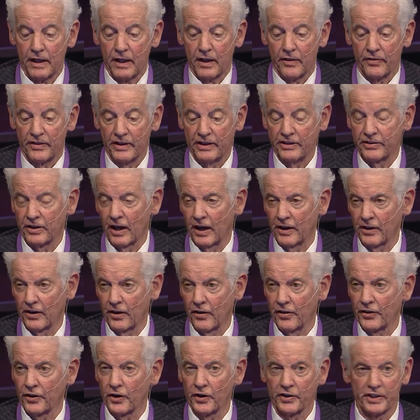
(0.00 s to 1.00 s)
These
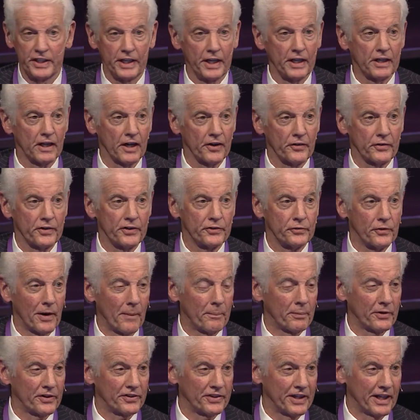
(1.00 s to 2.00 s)
113 countries
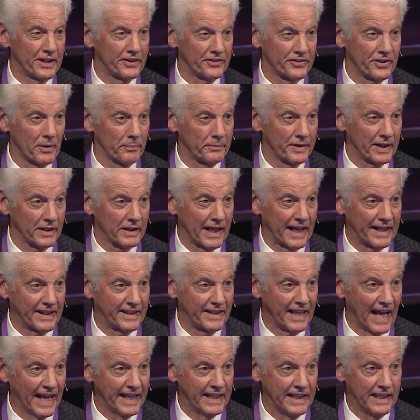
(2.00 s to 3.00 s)
represent something like
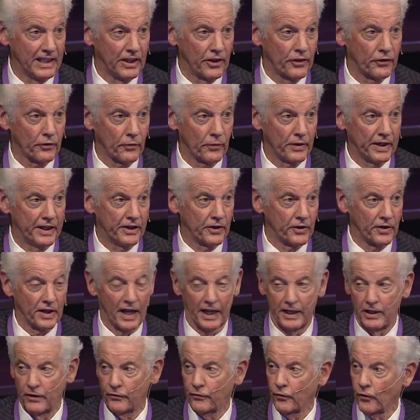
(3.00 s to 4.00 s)
93 or
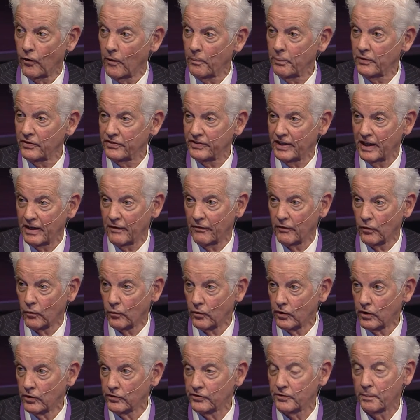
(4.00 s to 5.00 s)
94% of the
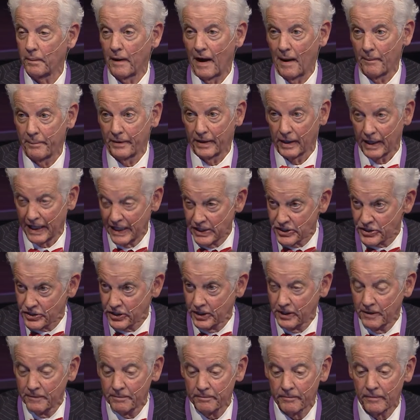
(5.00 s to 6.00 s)
world's
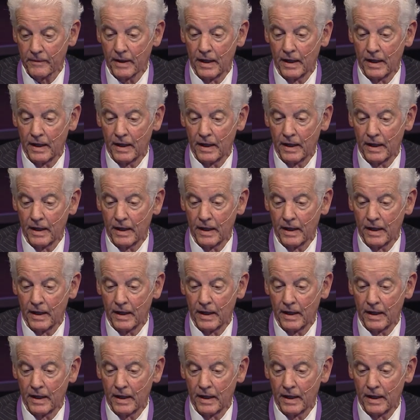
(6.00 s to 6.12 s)
population.